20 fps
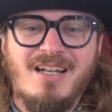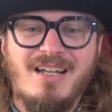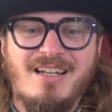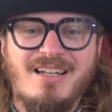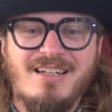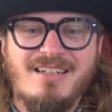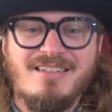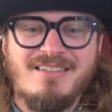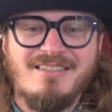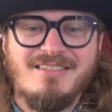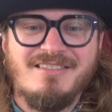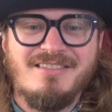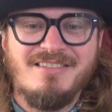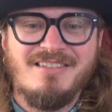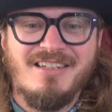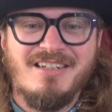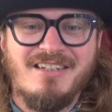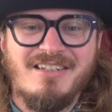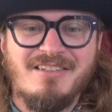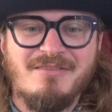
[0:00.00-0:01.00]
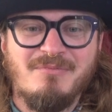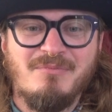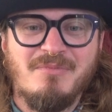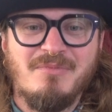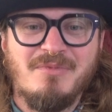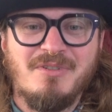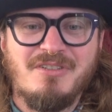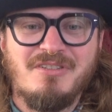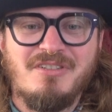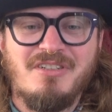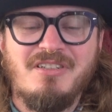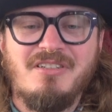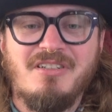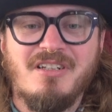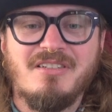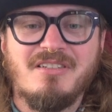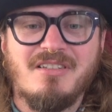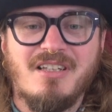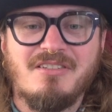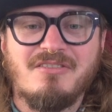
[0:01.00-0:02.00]
and she
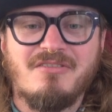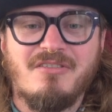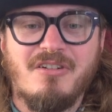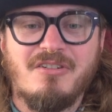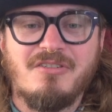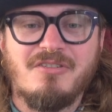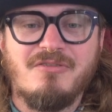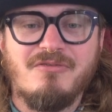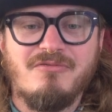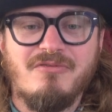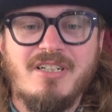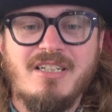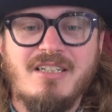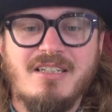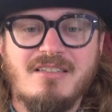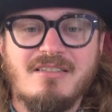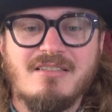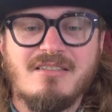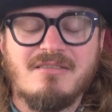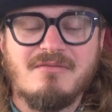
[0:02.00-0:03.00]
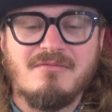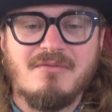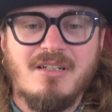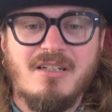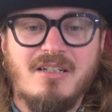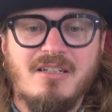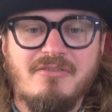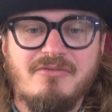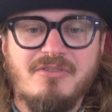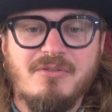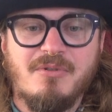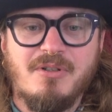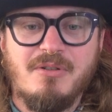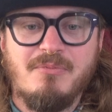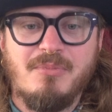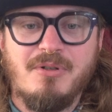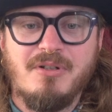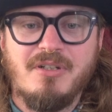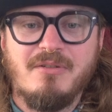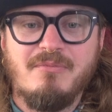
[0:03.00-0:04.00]
does astrological readings. And if you want to
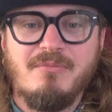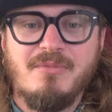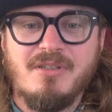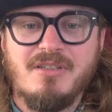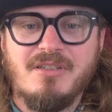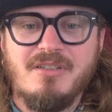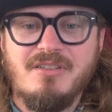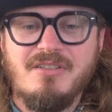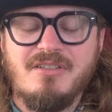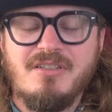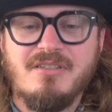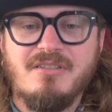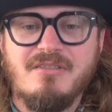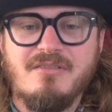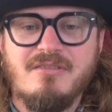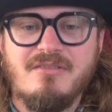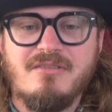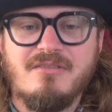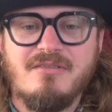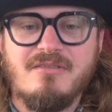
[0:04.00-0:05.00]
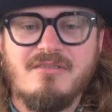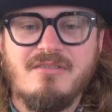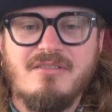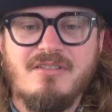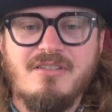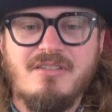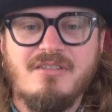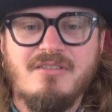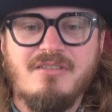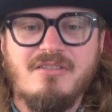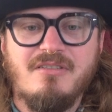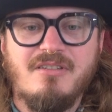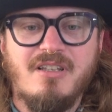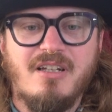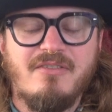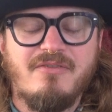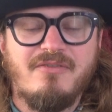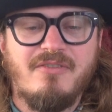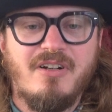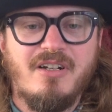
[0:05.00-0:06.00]
book in with her, you can do
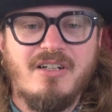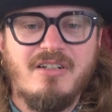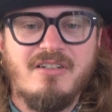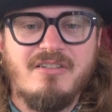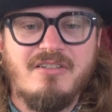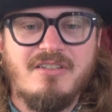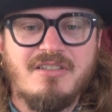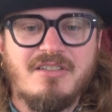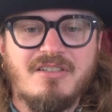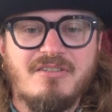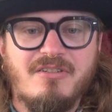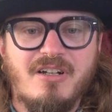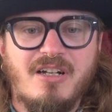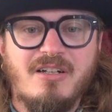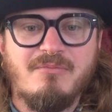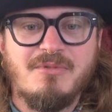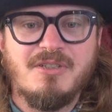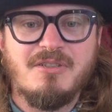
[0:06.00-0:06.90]
that via her Instagram. It's